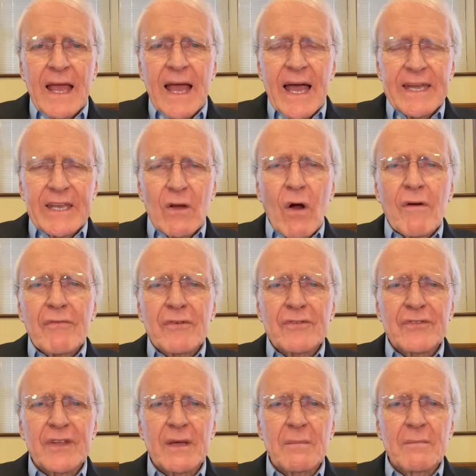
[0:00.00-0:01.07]
And he
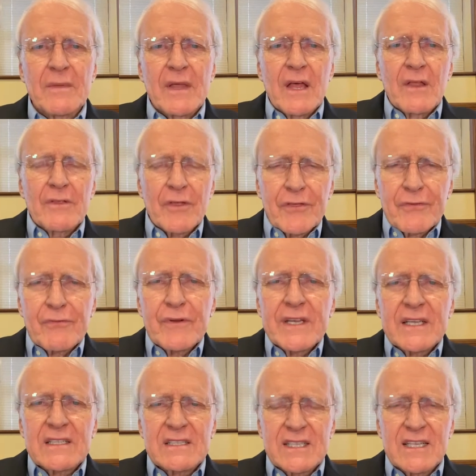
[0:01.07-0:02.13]
offers them the three
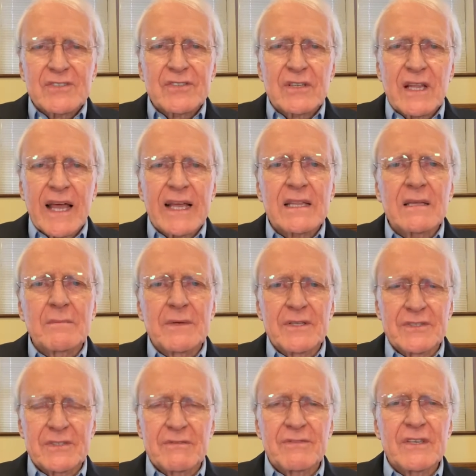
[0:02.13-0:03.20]
essential
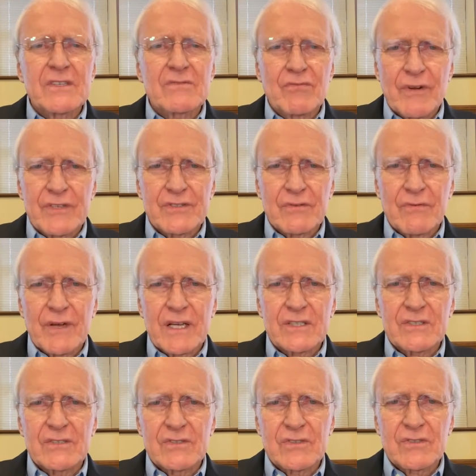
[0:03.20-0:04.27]
elements of these
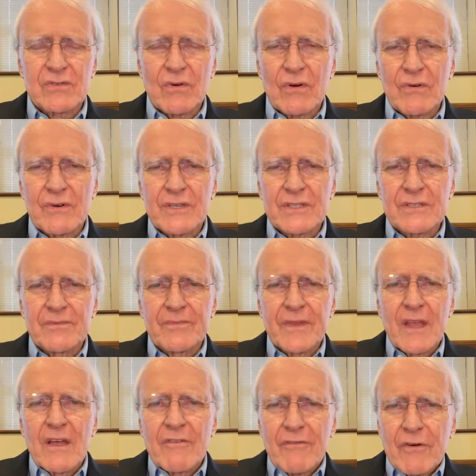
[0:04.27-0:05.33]
resurrection stories.
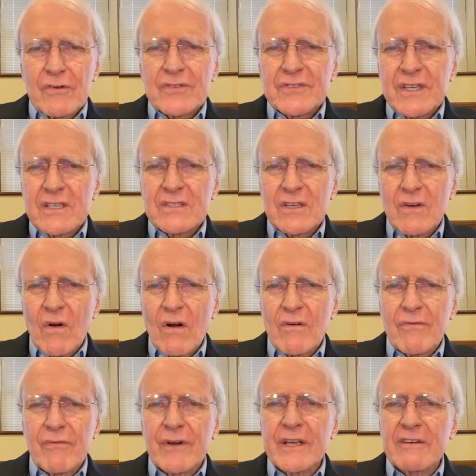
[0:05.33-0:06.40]
First is an
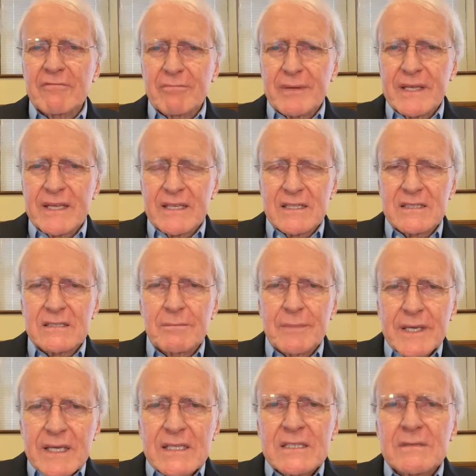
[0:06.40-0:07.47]
offering of peace.
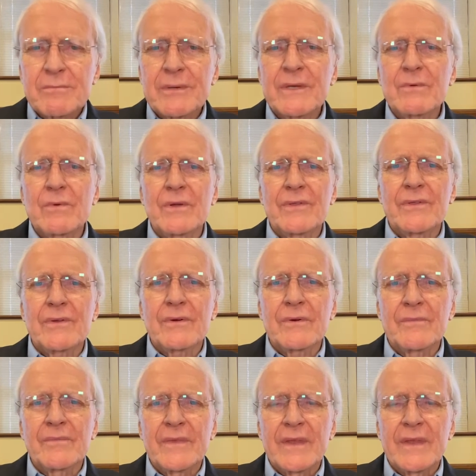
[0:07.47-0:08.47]
Peace be with you.